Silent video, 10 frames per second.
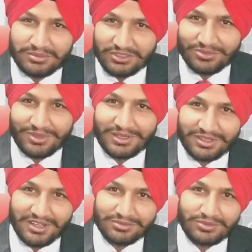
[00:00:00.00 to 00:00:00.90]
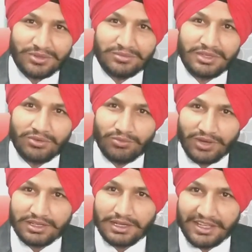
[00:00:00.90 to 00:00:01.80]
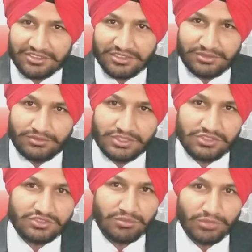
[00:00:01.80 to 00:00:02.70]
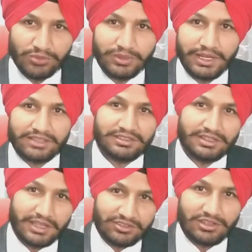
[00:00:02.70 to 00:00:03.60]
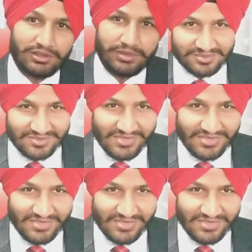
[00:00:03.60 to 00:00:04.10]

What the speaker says: This word comes from the one lesson, which is a movie lesson in SLV.